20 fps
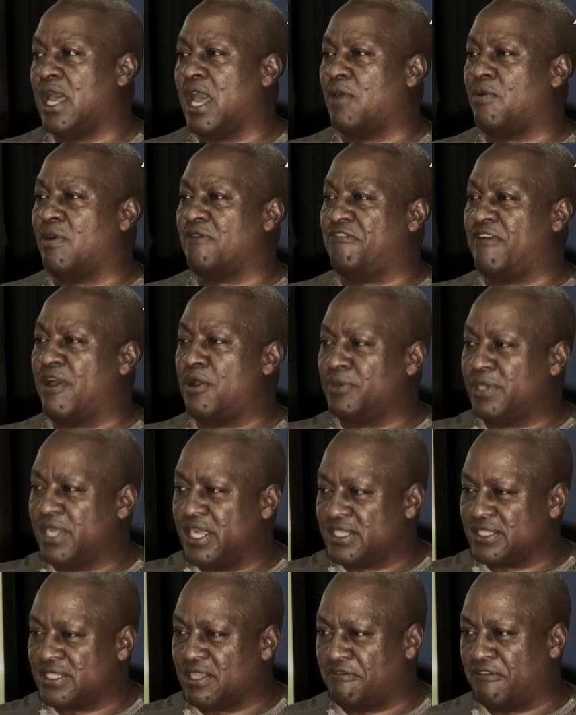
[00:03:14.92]
our
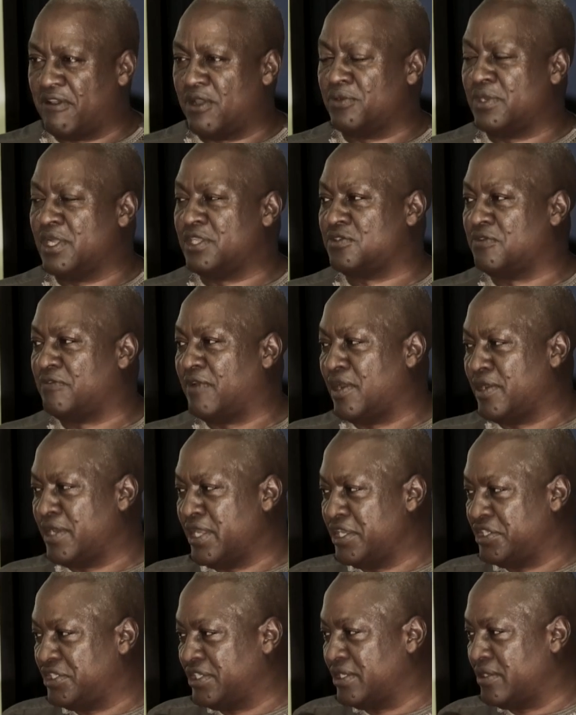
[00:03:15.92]
founders, the founders of our
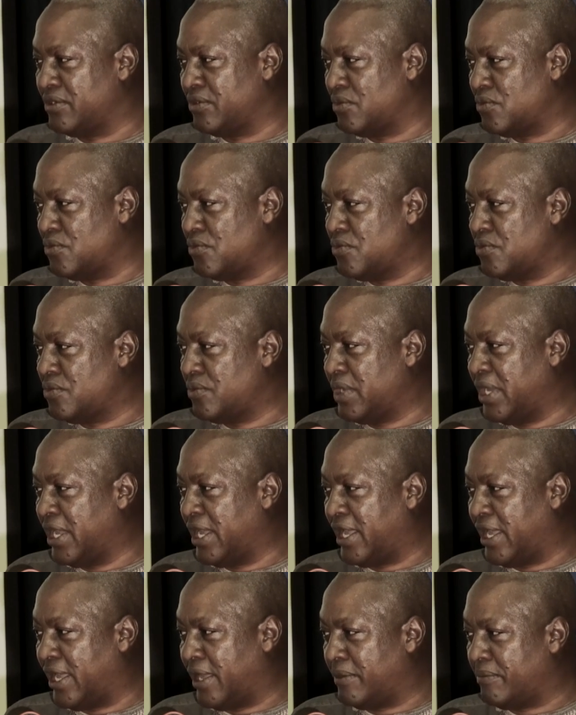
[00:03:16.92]
nation who
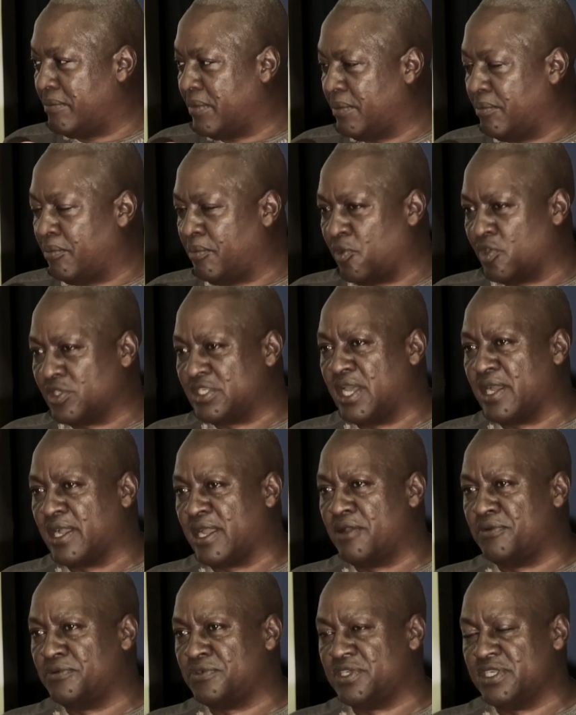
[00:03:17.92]
brought our
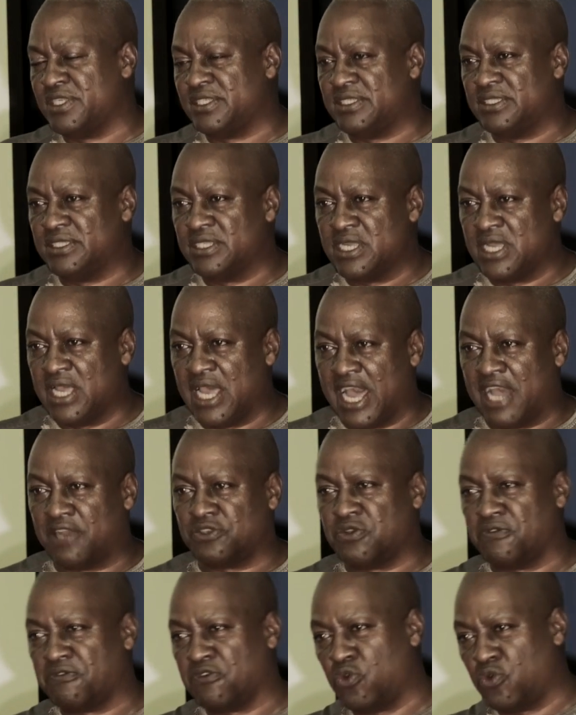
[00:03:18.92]
countries
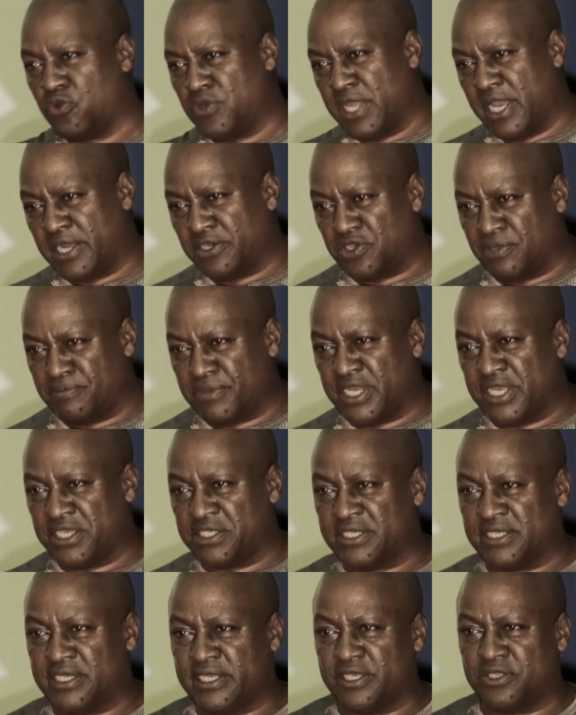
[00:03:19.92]
out of colonial
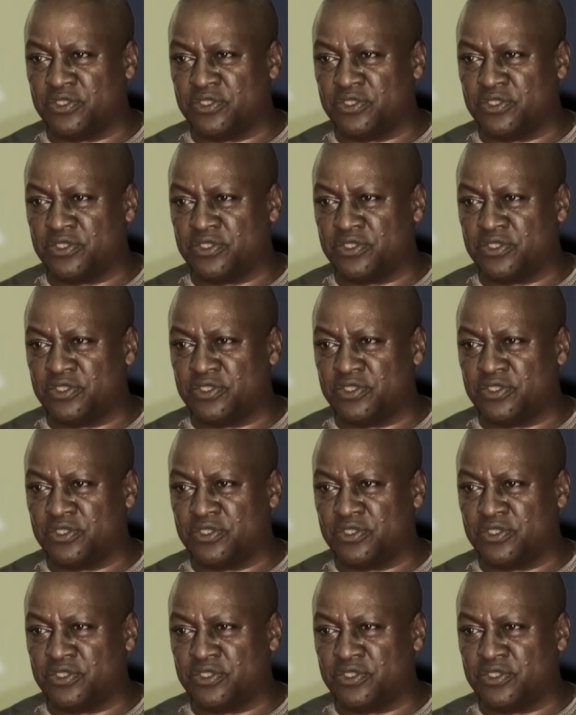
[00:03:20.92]
domination